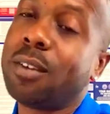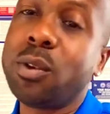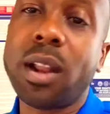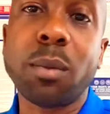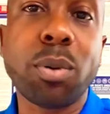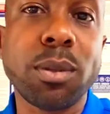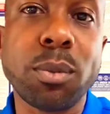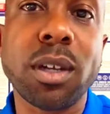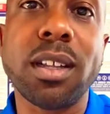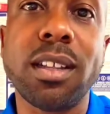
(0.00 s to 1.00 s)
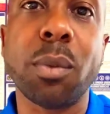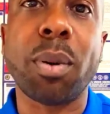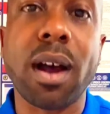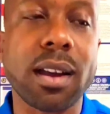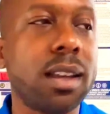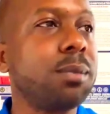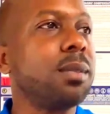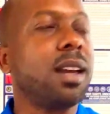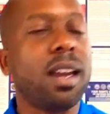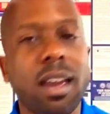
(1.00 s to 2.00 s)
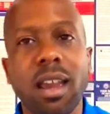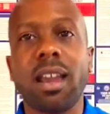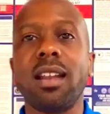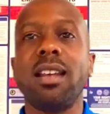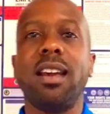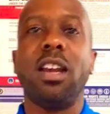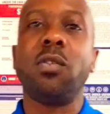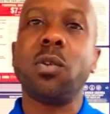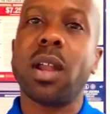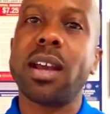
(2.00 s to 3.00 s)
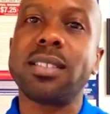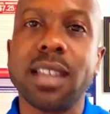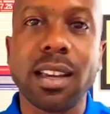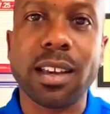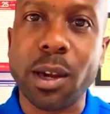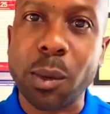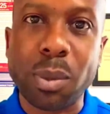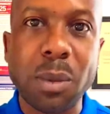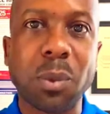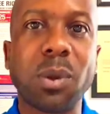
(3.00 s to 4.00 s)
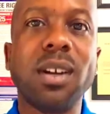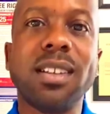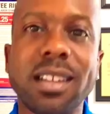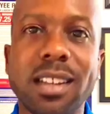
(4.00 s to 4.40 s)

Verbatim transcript: Now, if you like putting money in your pocket and if you like taking care of people,